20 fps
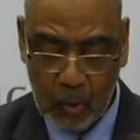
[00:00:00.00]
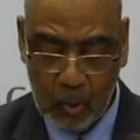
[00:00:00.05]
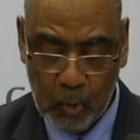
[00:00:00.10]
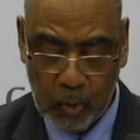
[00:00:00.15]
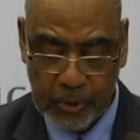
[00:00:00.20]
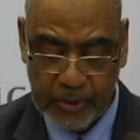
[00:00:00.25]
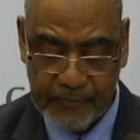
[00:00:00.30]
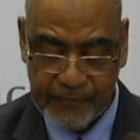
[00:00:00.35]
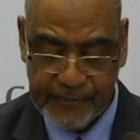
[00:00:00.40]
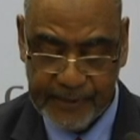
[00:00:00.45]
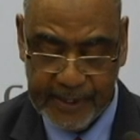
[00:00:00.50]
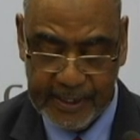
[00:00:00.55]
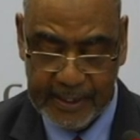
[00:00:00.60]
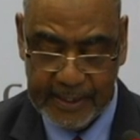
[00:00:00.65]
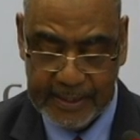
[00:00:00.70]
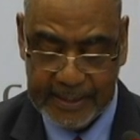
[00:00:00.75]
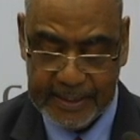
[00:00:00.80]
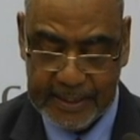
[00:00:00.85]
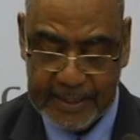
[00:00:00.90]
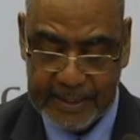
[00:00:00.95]
would
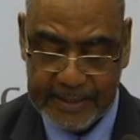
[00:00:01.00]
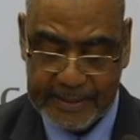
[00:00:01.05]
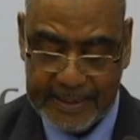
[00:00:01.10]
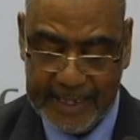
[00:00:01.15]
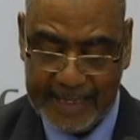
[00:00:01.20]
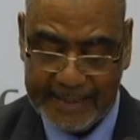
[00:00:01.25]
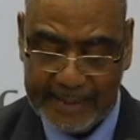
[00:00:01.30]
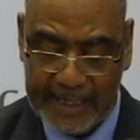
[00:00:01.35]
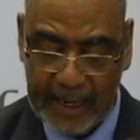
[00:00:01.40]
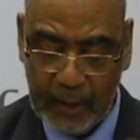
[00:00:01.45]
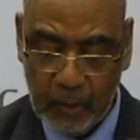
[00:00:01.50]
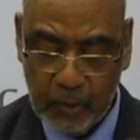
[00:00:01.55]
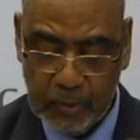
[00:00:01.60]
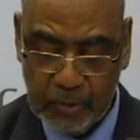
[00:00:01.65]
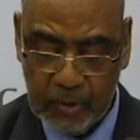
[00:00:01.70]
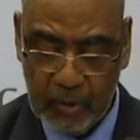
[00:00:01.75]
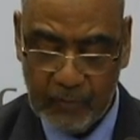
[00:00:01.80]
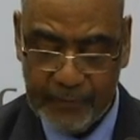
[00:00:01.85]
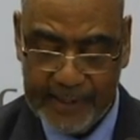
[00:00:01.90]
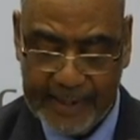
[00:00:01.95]
feel shut
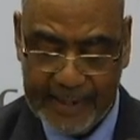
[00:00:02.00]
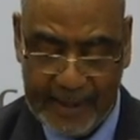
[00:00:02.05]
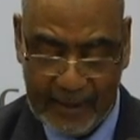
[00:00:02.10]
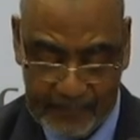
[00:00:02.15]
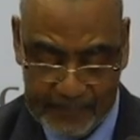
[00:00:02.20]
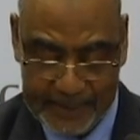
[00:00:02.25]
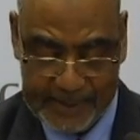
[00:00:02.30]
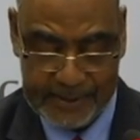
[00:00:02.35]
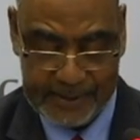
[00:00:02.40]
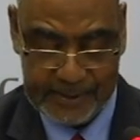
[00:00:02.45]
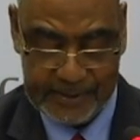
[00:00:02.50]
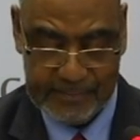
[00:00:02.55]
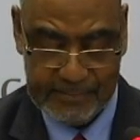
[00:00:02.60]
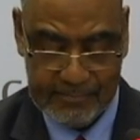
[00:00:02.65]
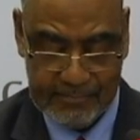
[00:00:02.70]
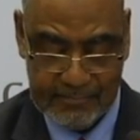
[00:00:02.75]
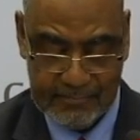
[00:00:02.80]
out of a government.